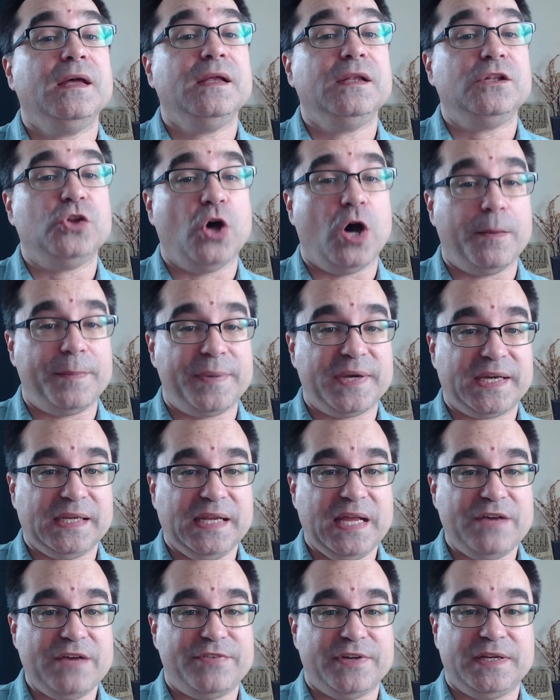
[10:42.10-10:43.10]
Topic
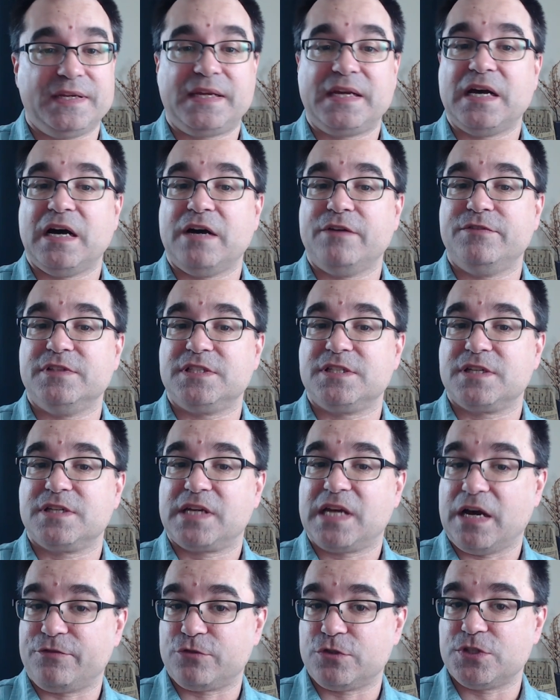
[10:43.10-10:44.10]
11
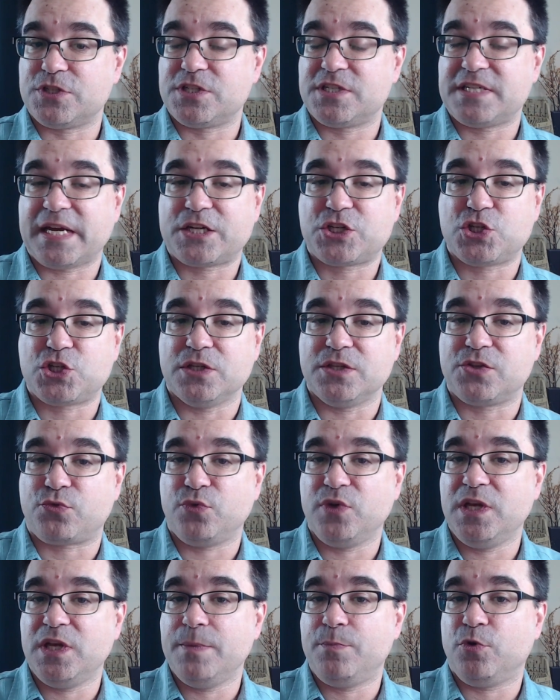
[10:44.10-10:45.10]
covers section
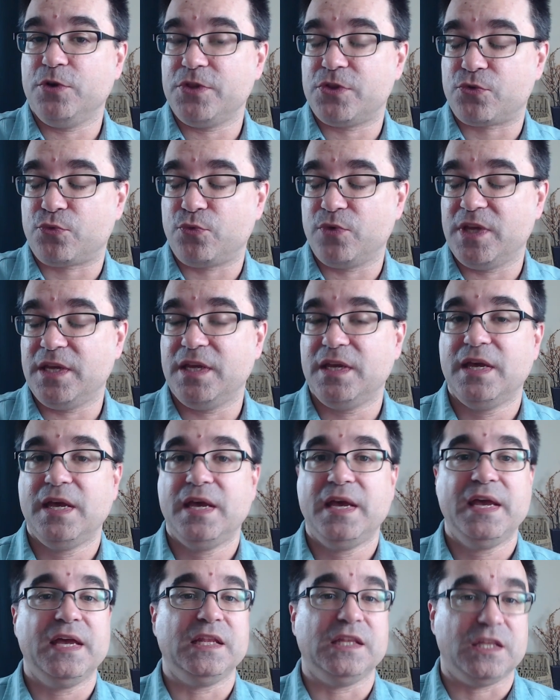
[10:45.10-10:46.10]
3.3
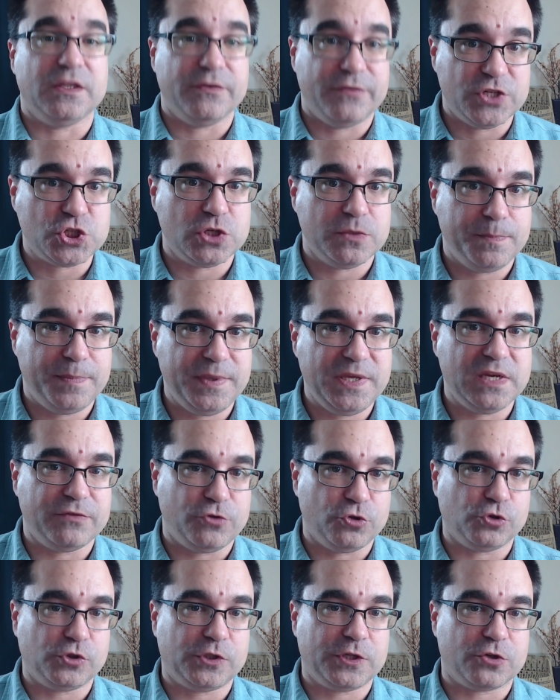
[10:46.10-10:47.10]
in Division B of the
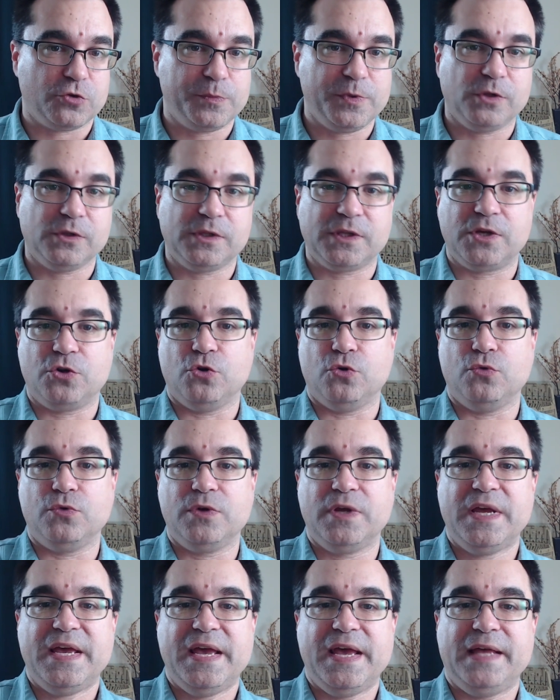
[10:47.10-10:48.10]
Ontario Building Code,
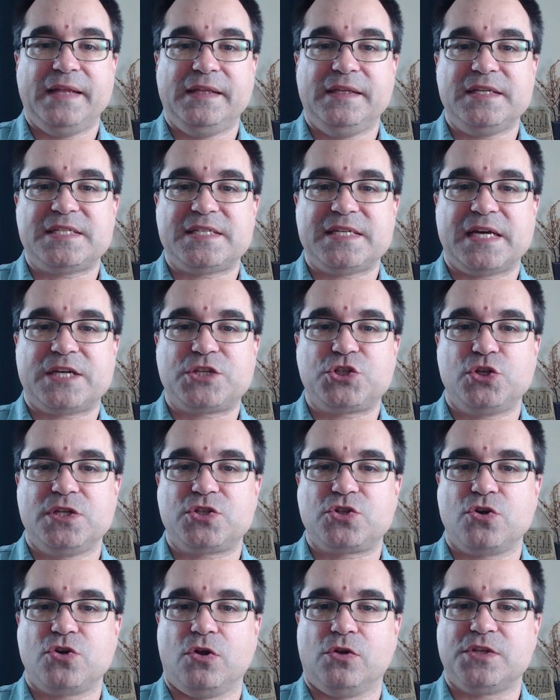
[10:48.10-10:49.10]
and this section is
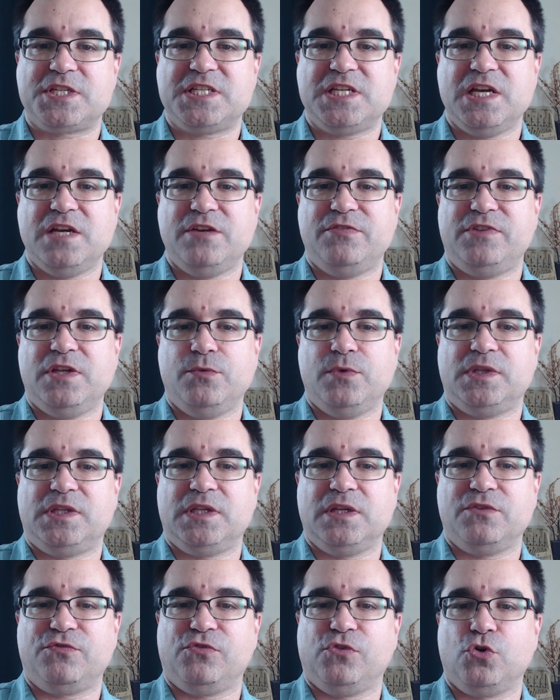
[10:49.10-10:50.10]
called Safety Within
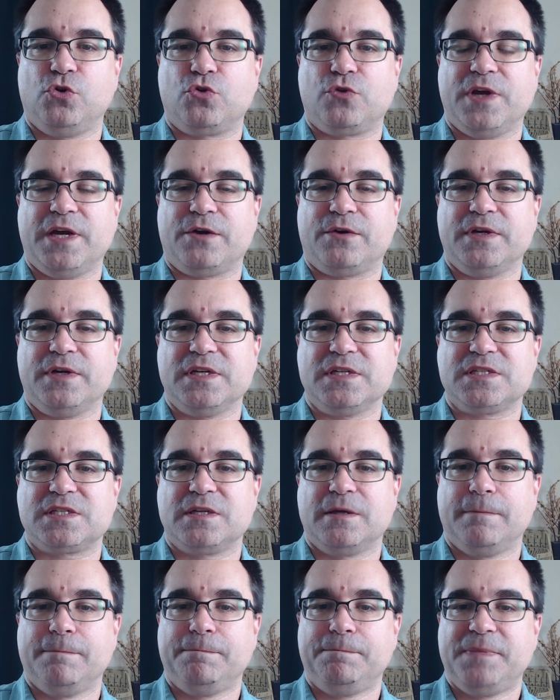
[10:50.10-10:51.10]
Floor Areas.
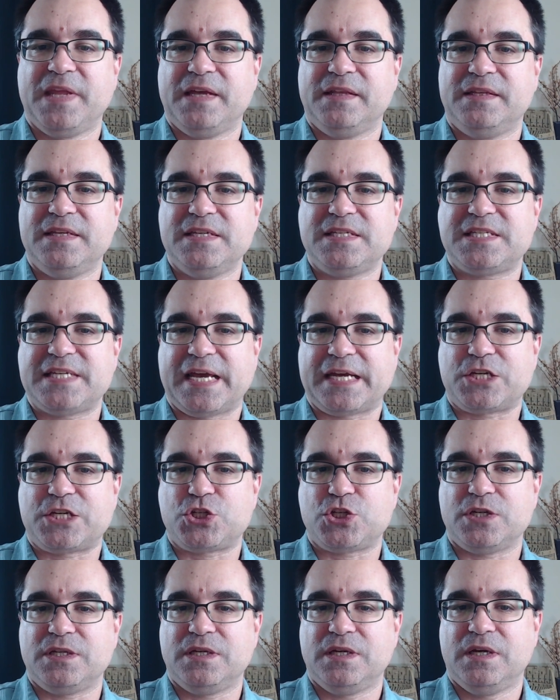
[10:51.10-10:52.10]
This
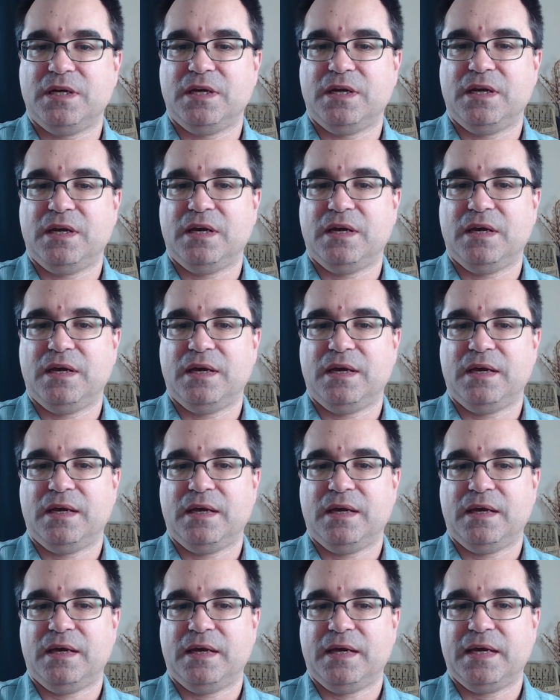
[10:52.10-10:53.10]
section
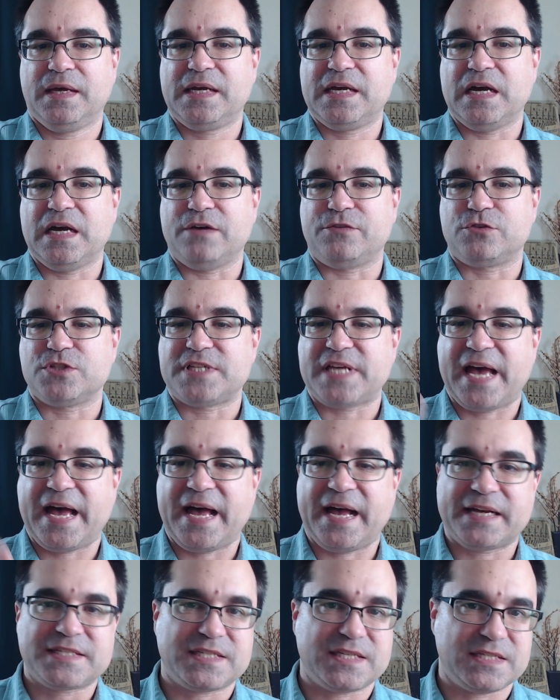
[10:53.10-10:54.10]
covers
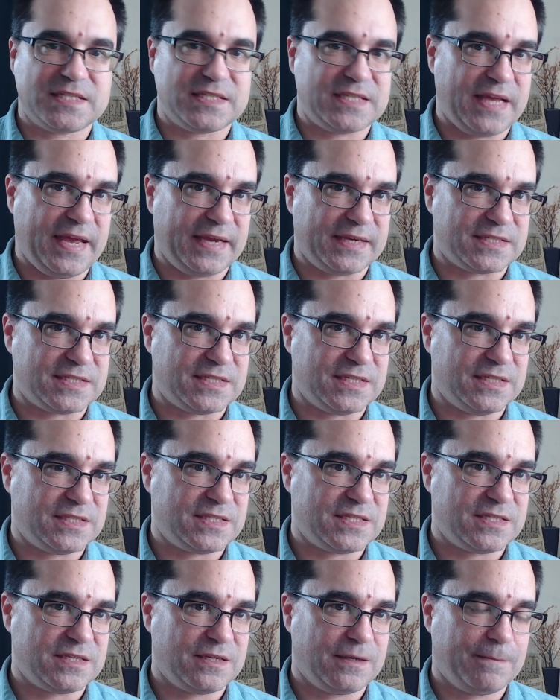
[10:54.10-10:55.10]
access to exits.